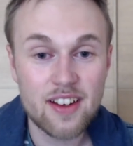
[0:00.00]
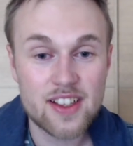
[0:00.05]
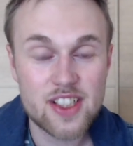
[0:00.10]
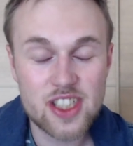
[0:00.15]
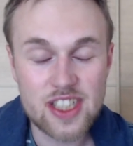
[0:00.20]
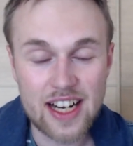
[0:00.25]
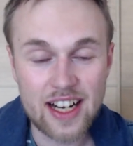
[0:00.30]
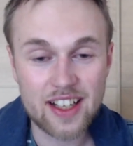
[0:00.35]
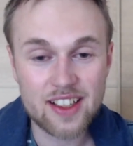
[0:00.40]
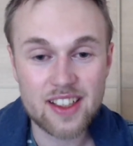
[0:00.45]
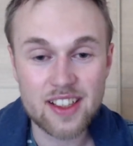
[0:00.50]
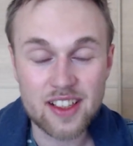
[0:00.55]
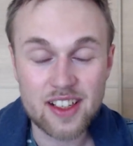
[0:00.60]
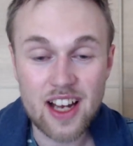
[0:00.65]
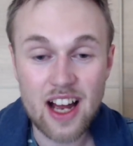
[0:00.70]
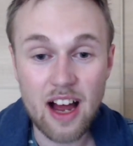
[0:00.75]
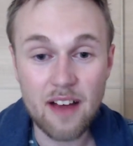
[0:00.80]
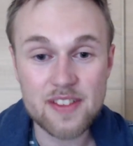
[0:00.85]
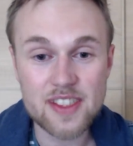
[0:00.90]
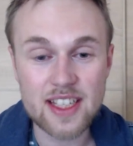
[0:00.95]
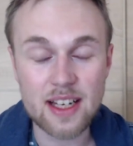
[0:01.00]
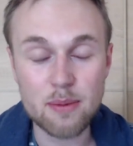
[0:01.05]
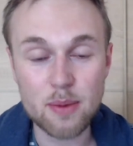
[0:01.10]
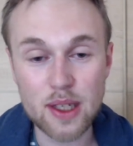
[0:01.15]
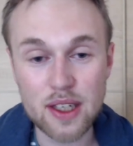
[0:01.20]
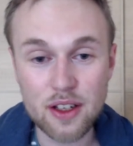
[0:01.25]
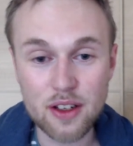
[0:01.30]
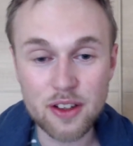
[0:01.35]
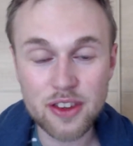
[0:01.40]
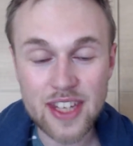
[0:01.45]
Share it in the comments down
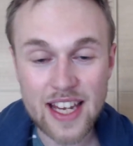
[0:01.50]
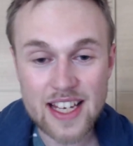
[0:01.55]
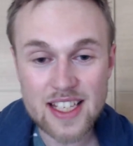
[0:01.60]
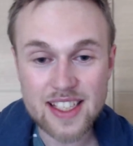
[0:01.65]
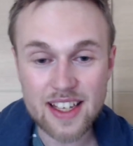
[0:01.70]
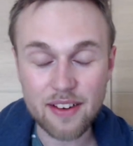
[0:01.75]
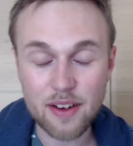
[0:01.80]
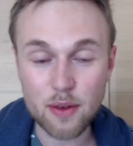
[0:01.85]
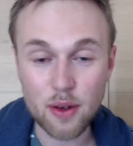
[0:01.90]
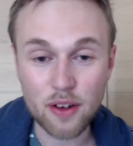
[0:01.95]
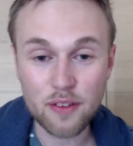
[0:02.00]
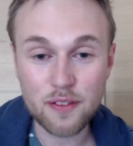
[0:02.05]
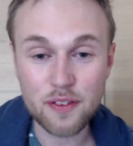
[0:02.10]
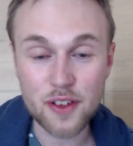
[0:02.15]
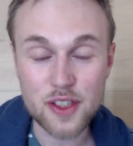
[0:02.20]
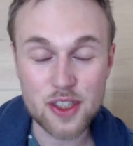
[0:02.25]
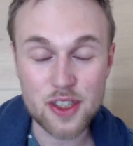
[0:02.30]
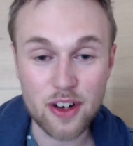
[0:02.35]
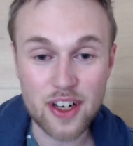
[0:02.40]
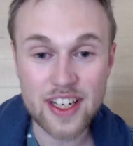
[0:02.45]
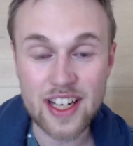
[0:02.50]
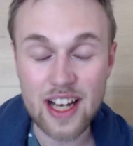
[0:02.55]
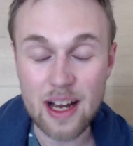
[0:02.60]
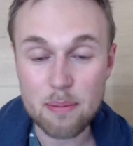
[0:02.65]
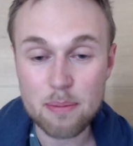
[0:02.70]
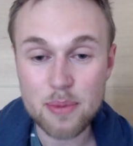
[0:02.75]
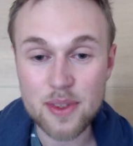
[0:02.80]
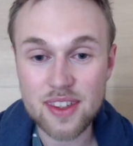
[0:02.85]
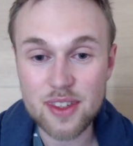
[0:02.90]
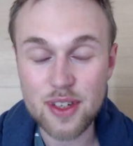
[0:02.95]
below. Thanks everyone for joining
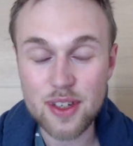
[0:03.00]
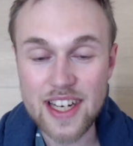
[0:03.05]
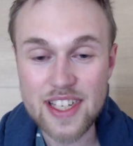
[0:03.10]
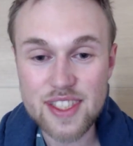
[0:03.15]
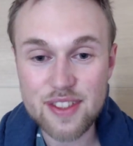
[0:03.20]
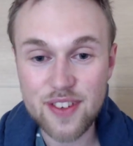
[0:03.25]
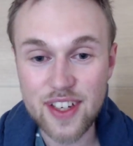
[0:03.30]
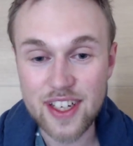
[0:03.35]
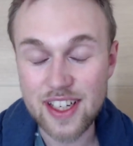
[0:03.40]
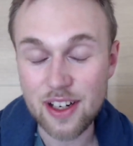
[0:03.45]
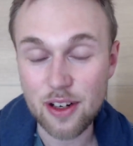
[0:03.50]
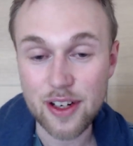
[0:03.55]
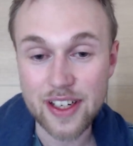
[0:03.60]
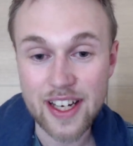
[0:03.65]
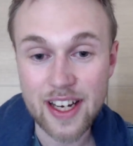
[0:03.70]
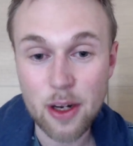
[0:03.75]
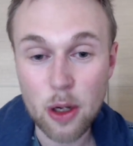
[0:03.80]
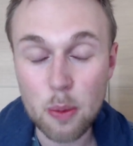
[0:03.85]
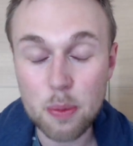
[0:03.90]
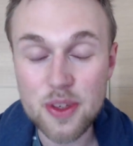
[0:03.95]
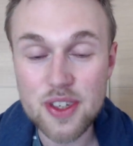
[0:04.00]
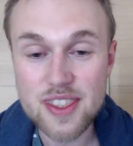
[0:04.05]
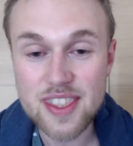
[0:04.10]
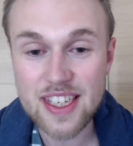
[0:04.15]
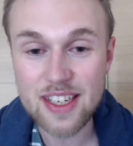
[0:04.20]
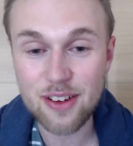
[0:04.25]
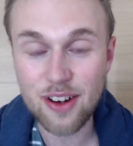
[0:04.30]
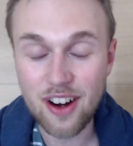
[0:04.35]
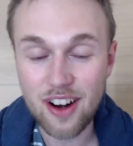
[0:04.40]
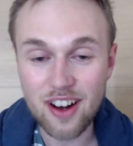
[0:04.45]
up in today's video and I hope to
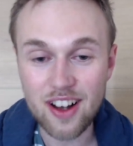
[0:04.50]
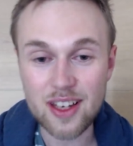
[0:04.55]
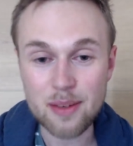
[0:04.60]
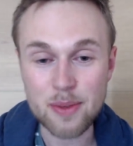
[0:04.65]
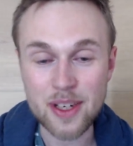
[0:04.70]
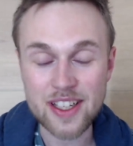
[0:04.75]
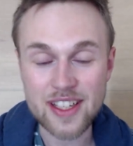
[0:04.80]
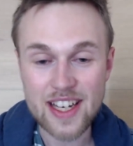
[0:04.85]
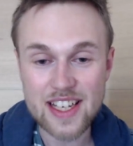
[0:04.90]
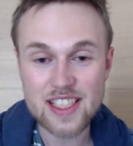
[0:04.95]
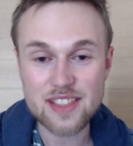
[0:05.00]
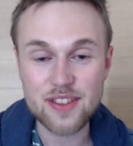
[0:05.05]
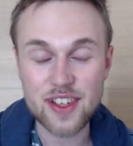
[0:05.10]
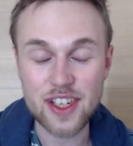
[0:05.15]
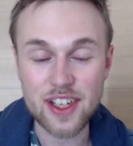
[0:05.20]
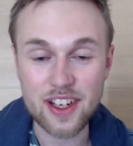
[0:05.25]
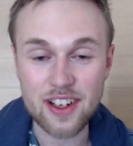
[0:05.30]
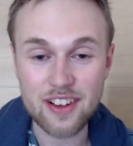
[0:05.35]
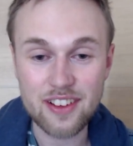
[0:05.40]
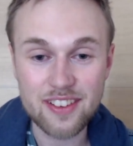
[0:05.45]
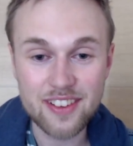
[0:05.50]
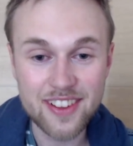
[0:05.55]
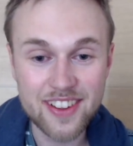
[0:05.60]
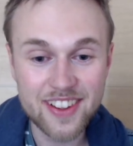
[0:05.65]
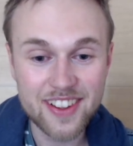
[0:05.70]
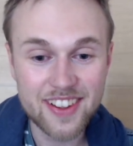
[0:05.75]
see you all in my next video.